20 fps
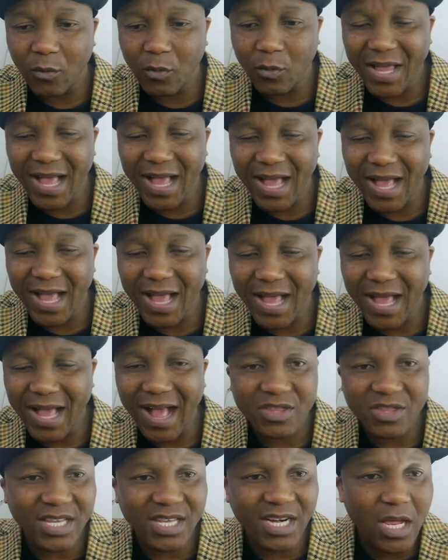we have a
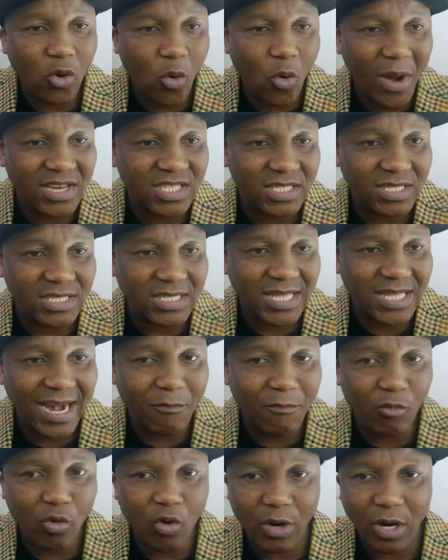three question
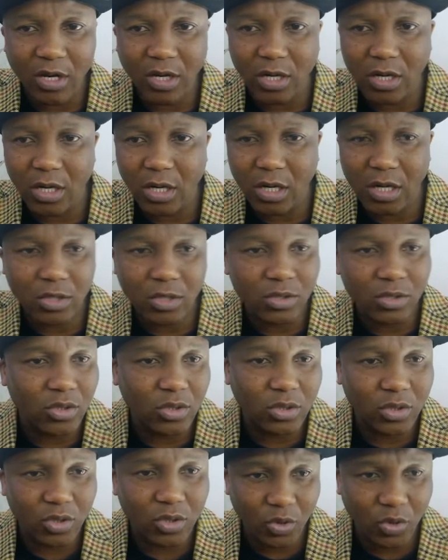that I'm gonna
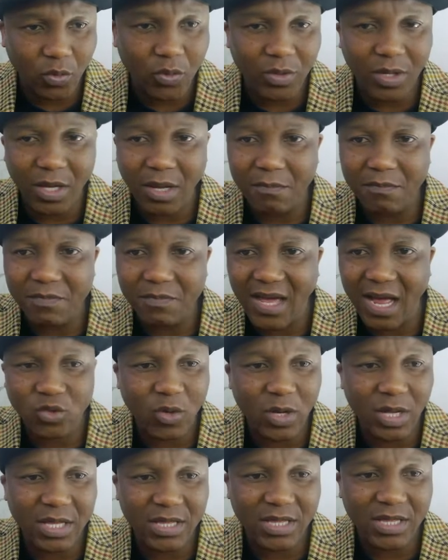do them. That
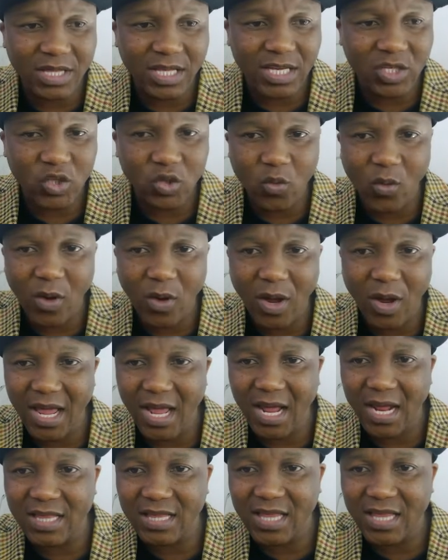one, this one,
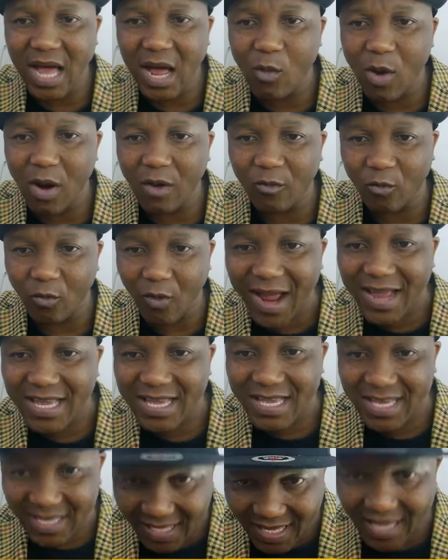and that one
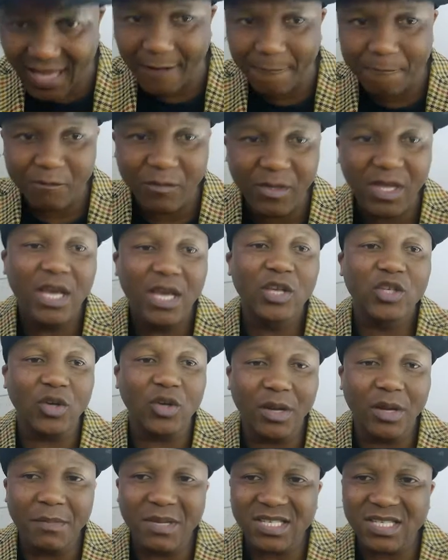right here.
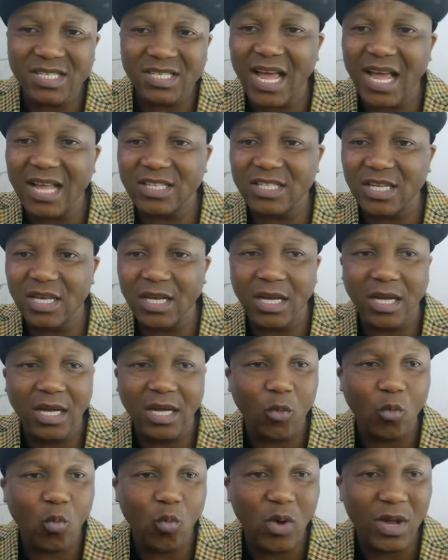So let me start
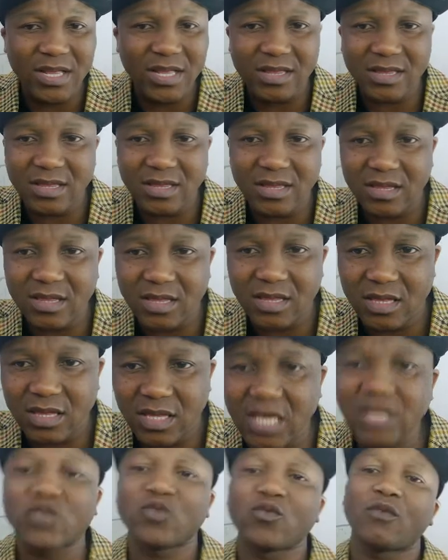with
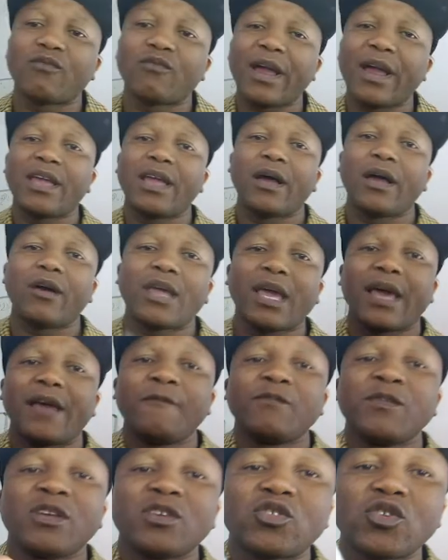this one right here.
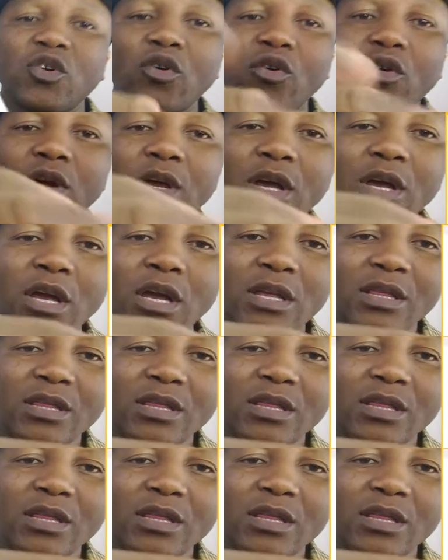Okay. So